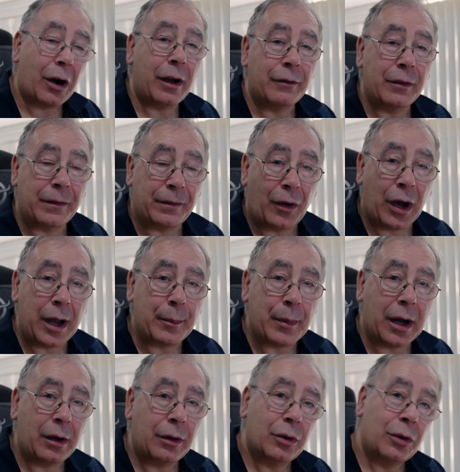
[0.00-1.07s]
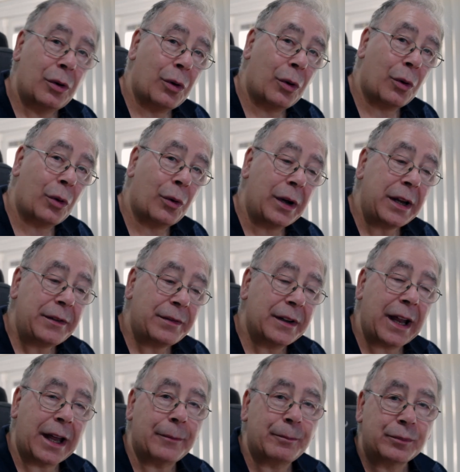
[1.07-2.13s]
either fiber or
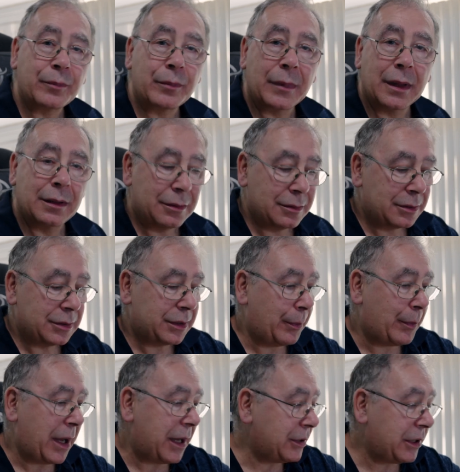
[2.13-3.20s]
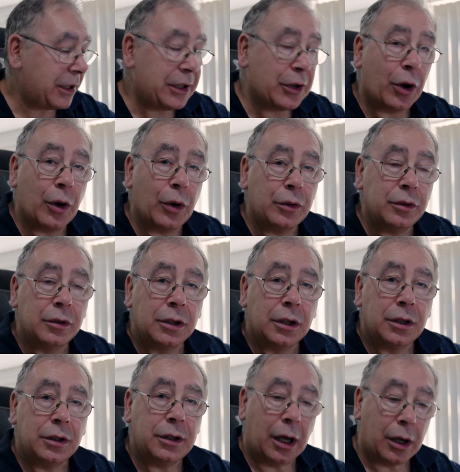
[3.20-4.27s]
Ethernet, depending on,
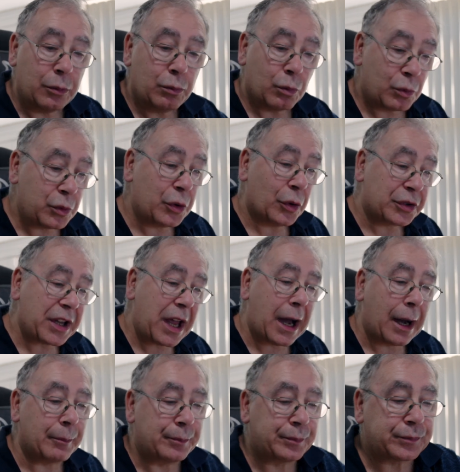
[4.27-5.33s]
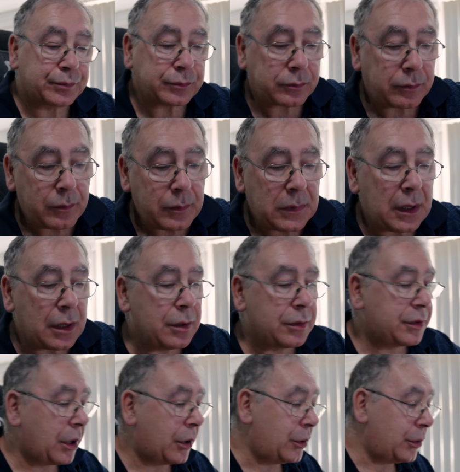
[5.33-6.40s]
you know, your setup.
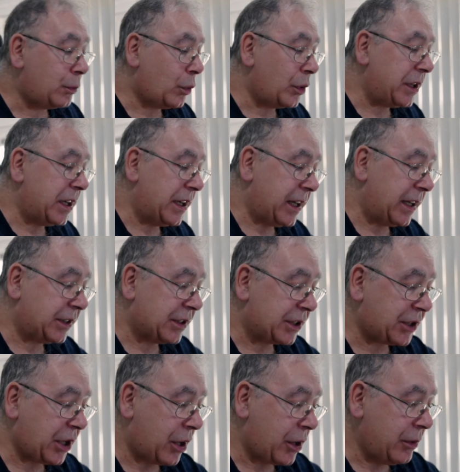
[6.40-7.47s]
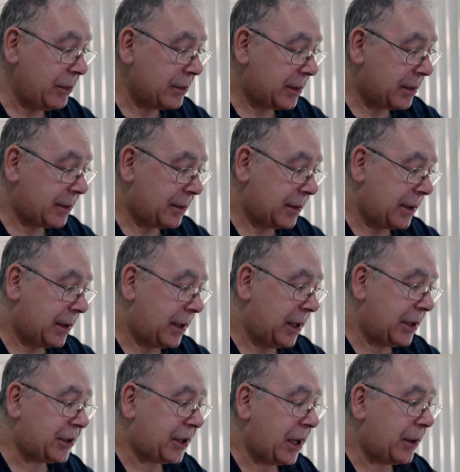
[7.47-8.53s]
So what you need to do,
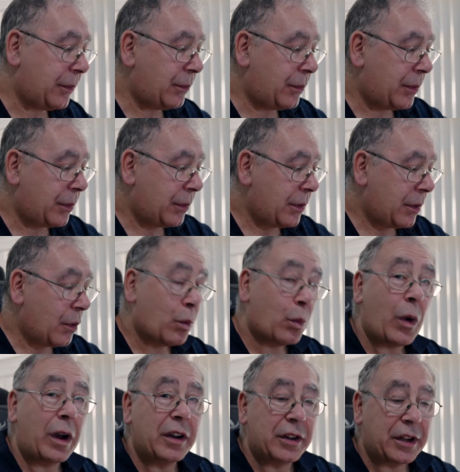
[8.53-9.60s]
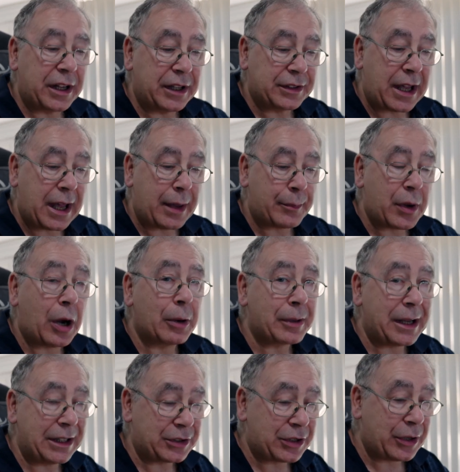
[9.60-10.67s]
let's get one of these out, I'll
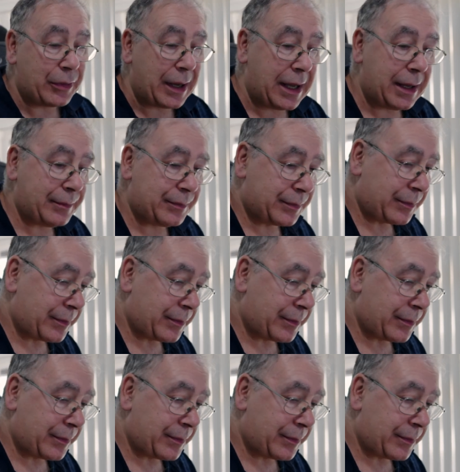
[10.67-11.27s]
get two out,